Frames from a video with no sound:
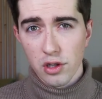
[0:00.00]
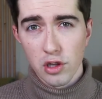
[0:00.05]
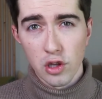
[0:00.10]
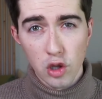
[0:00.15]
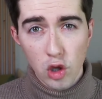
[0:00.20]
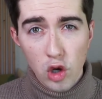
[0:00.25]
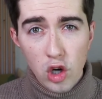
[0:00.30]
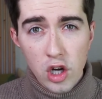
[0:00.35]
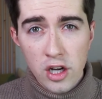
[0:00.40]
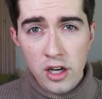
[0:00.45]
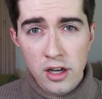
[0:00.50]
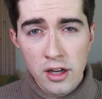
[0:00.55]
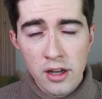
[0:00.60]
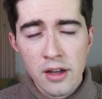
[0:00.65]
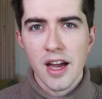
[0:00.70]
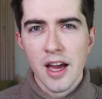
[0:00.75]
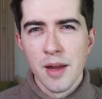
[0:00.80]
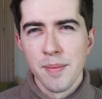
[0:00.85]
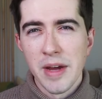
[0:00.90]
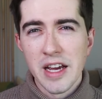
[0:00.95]
look
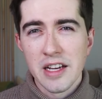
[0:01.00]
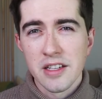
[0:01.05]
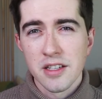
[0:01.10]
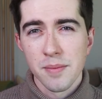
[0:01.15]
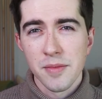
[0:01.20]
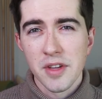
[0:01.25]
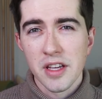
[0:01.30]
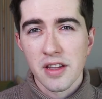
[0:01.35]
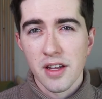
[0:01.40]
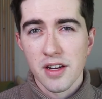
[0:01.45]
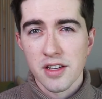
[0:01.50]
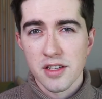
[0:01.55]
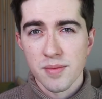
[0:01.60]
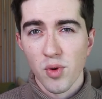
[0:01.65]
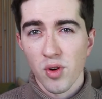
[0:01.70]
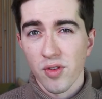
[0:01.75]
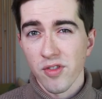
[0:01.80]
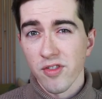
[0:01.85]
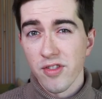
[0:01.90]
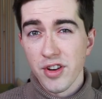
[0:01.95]
and make something that is
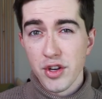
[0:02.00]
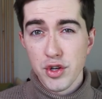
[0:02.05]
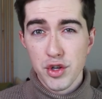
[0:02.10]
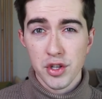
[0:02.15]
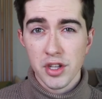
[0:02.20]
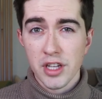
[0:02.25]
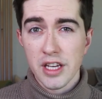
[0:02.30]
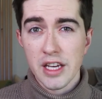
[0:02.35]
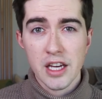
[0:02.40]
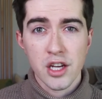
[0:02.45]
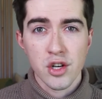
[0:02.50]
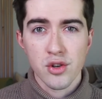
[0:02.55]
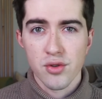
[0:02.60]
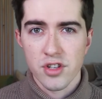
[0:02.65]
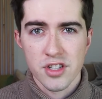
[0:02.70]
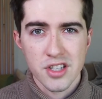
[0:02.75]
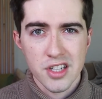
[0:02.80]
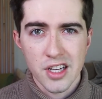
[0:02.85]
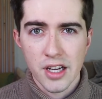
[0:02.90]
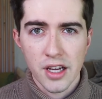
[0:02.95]
more visually
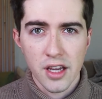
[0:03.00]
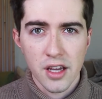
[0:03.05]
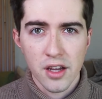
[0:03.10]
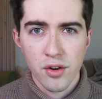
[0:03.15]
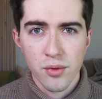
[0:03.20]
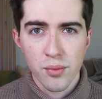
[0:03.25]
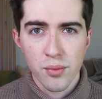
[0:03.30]
interesting in a